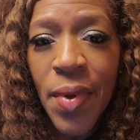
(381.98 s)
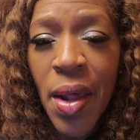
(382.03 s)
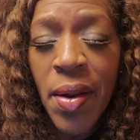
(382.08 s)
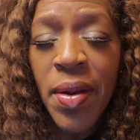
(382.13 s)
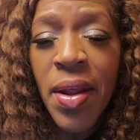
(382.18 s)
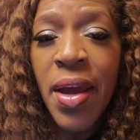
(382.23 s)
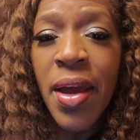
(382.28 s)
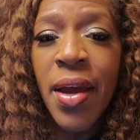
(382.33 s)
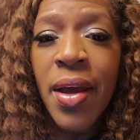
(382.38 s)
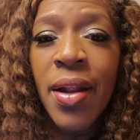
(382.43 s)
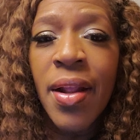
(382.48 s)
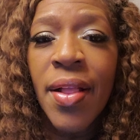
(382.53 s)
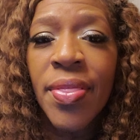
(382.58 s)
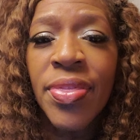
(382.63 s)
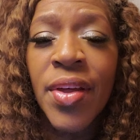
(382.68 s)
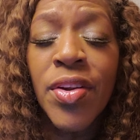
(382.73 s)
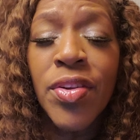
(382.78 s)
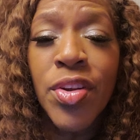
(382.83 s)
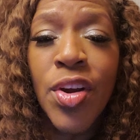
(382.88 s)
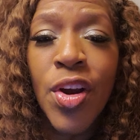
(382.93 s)
And then
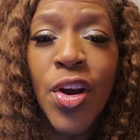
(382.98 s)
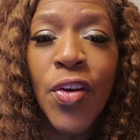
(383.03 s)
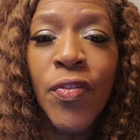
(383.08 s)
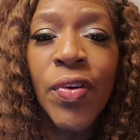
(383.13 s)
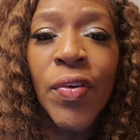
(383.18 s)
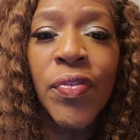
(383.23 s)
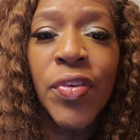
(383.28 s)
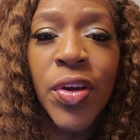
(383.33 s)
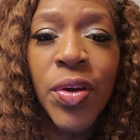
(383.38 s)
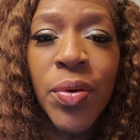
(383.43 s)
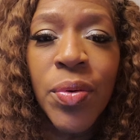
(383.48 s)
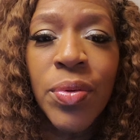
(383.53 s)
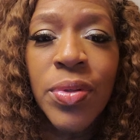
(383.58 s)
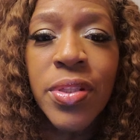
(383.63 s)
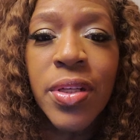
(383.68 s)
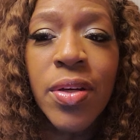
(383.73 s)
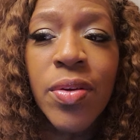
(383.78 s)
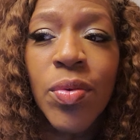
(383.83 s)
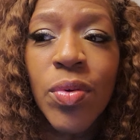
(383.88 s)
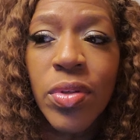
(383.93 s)
the nerve of you
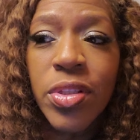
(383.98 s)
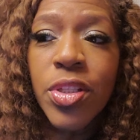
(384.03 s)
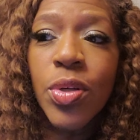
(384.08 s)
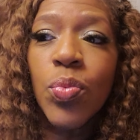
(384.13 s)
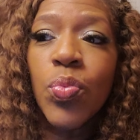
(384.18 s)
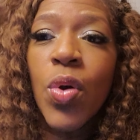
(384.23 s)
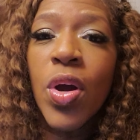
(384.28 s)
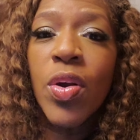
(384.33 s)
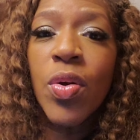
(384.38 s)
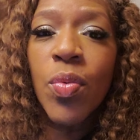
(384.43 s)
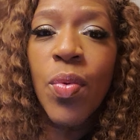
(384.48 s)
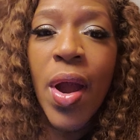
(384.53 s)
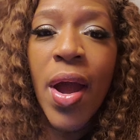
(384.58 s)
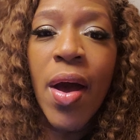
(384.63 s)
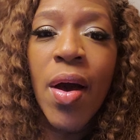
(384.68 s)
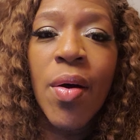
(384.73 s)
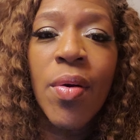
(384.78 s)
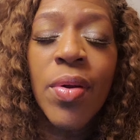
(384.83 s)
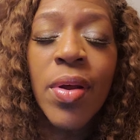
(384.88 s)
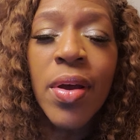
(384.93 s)
to, to run
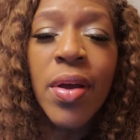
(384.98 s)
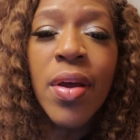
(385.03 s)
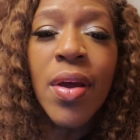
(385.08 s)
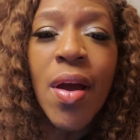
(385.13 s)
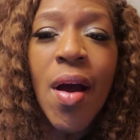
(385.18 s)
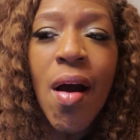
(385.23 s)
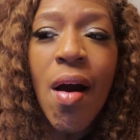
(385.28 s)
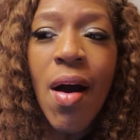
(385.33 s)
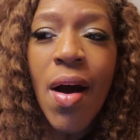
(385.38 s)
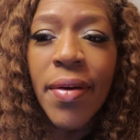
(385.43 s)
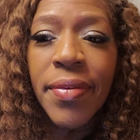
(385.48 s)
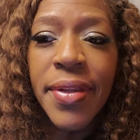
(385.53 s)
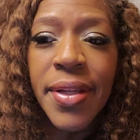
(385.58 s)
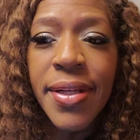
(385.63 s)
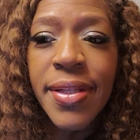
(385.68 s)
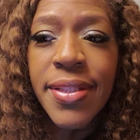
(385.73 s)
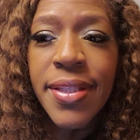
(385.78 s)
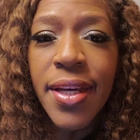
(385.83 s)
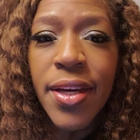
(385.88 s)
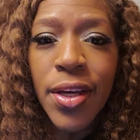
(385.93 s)
around on
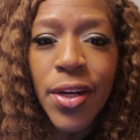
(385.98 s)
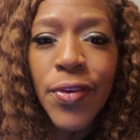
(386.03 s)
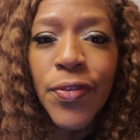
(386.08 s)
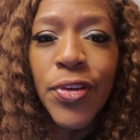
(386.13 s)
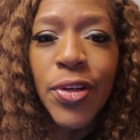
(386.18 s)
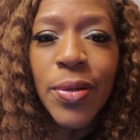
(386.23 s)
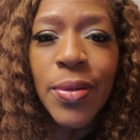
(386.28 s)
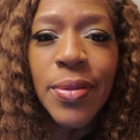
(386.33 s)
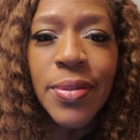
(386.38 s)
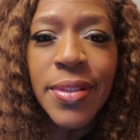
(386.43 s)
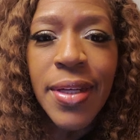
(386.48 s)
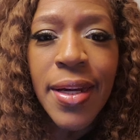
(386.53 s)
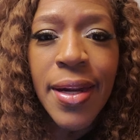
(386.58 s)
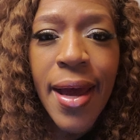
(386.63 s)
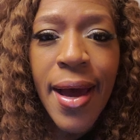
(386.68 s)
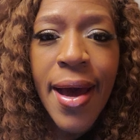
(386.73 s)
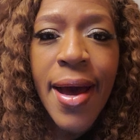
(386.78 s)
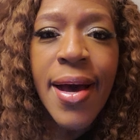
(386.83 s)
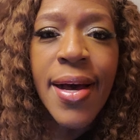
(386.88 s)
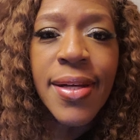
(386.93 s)
these interviews
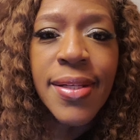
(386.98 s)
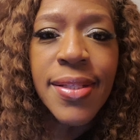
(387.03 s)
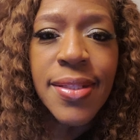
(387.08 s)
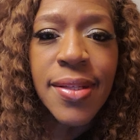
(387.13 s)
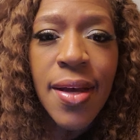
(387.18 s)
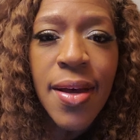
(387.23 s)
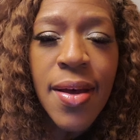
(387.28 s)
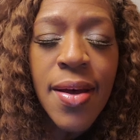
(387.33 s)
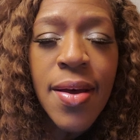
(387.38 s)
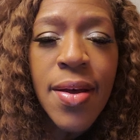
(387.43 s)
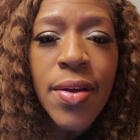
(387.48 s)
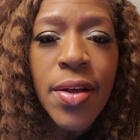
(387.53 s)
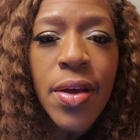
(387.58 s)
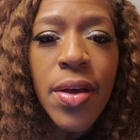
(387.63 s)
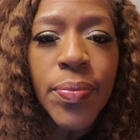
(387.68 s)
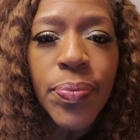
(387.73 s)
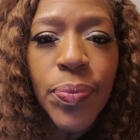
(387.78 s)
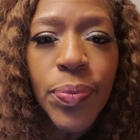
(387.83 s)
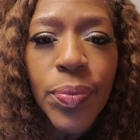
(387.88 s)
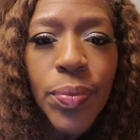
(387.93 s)
and ask
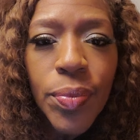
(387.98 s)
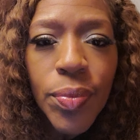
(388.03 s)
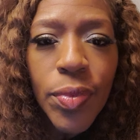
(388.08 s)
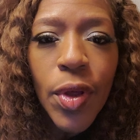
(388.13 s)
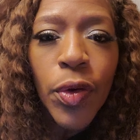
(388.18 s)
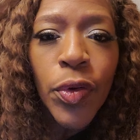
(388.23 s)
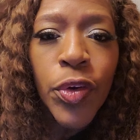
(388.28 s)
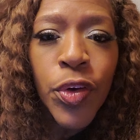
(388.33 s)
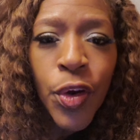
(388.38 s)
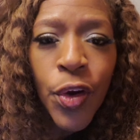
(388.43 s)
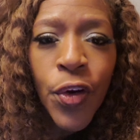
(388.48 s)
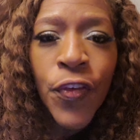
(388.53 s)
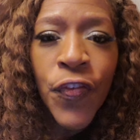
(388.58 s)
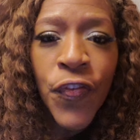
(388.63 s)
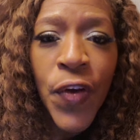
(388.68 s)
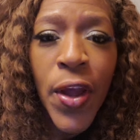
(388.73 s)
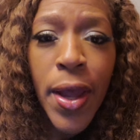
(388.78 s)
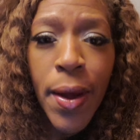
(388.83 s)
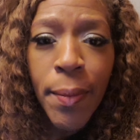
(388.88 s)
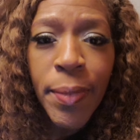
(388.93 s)
your
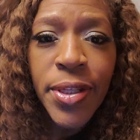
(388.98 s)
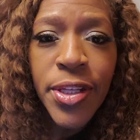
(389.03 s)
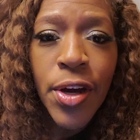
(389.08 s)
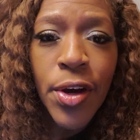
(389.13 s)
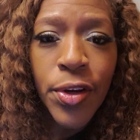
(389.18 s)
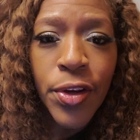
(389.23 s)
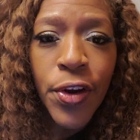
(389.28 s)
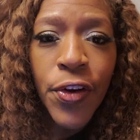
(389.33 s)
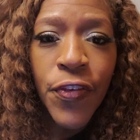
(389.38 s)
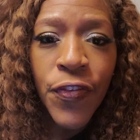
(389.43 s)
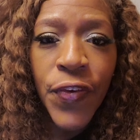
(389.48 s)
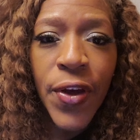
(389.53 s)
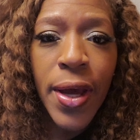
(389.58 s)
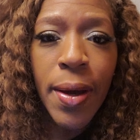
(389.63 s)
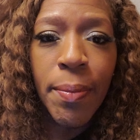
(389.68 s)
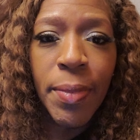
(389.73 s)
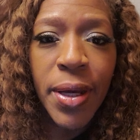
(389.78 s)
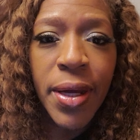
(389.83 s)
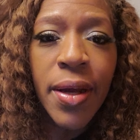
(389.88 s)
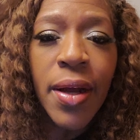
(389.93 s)
fam tell your
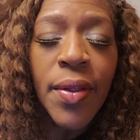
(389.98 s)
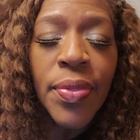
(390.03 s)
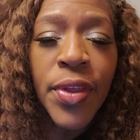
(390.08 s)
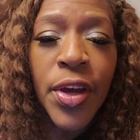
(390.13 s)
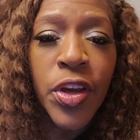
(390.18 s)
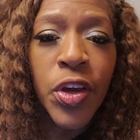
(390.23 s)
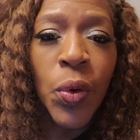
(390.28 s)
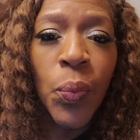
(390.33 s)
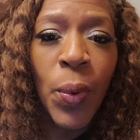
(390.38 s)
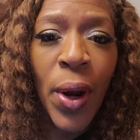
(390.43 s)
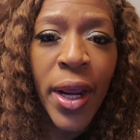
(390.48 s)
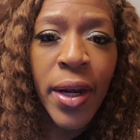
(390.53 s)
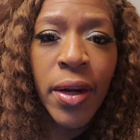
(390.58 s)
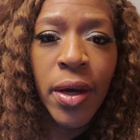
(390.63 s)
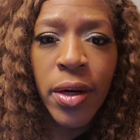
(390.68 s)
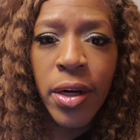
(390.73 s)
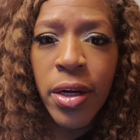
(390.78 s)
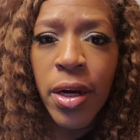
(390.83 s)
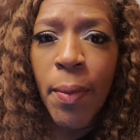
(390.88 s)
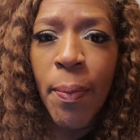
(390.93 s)
family that you're waiting
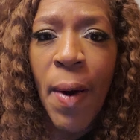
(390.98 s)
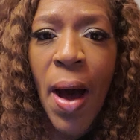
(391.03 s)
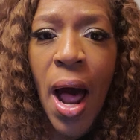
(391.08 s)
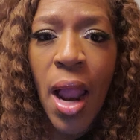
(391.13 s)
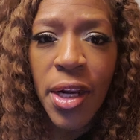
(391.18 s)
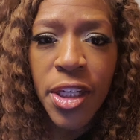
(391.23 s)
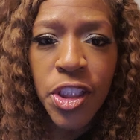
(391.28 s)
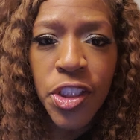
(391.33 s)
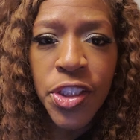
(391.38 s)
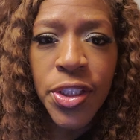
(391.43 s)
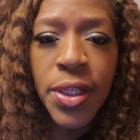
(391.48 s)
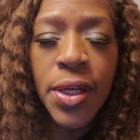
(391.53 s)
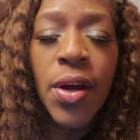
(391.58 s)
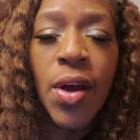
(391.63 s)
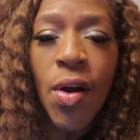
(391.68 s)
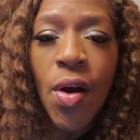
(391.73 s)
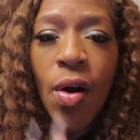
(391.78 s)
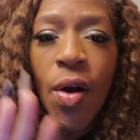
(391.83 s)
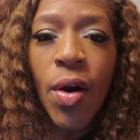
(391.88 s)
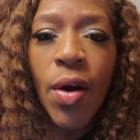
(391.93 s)
on an apology
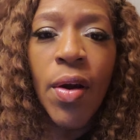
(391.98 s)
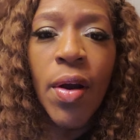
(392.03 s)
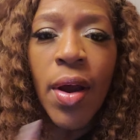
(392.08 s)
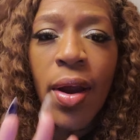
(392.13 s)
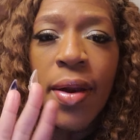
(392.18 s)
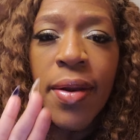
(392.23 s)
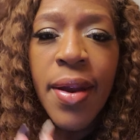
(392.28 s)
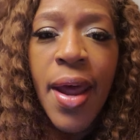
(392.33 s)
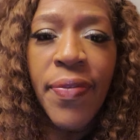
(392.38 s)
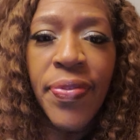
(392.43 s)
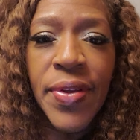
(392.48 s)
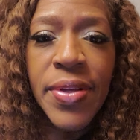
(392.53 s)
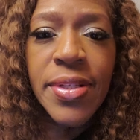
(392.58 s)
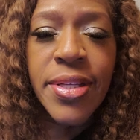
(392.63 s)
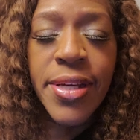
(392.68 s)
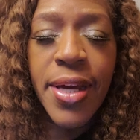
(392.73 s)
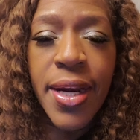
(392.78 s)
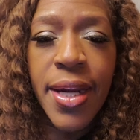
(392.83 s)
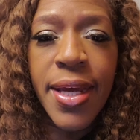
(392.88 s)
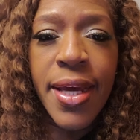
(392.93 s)
or
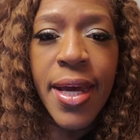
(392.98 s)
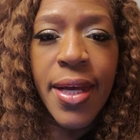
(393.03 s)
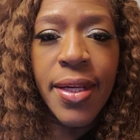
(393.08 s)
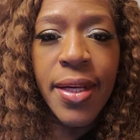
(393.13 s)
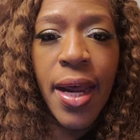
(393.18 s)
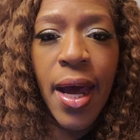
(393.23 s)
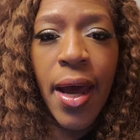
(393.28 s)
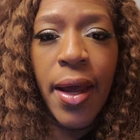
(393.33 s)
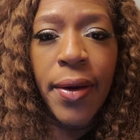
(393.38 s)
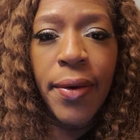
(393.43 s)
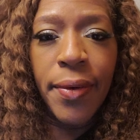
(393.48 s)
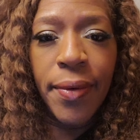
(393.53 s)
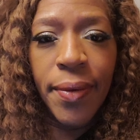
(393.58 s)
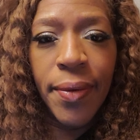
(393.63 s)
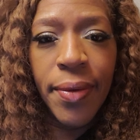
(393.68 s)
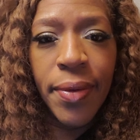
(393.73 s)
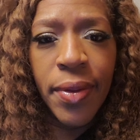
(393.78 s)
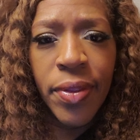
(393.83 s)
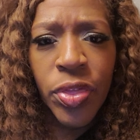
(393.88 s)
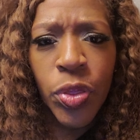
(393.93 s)
nothing's going to get done
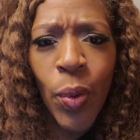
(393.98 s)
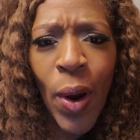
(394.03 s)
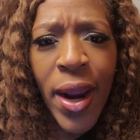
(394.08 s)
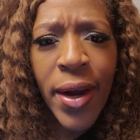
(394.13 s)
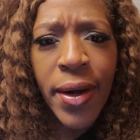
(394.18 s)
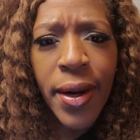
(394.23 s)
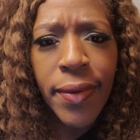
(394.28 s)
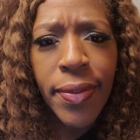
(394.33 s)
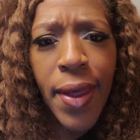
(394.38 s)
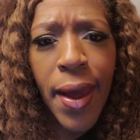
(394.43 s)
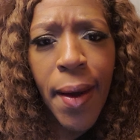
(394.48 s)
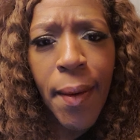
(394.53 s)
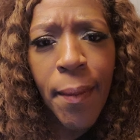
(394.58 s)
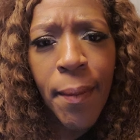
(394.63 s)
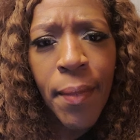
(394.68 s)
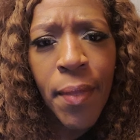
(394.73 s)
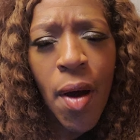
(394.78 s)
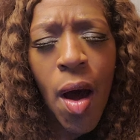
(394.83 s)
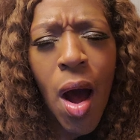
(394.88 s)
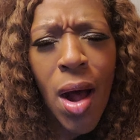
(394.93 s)
threatening
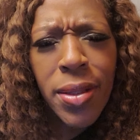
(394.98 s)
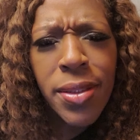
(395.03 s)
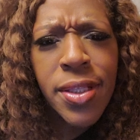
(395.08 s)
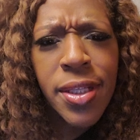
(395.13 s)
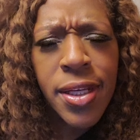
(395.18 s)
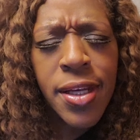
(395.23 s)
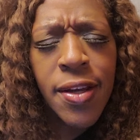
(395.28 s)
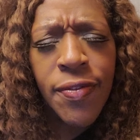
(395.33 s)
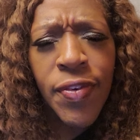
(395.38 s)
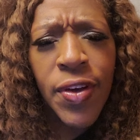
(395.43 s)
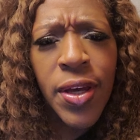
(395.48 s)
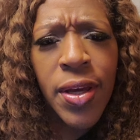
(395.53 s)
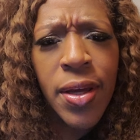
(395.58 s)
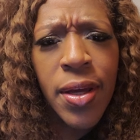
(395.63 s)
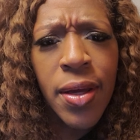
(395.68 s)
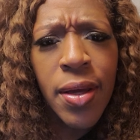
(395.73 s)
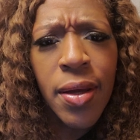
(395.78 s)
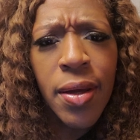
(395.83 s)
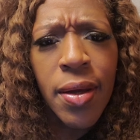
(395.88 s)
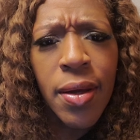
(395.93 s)
them on
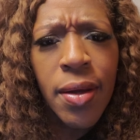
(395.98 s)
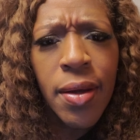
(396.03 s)
tv